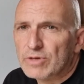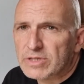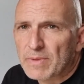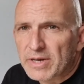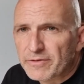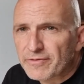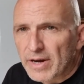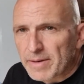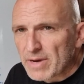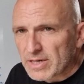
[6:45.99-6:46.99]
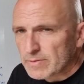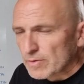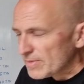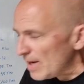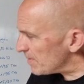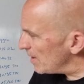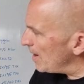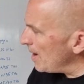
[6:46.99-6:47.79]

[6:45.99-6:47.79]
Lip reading: what's my defined maximum depth.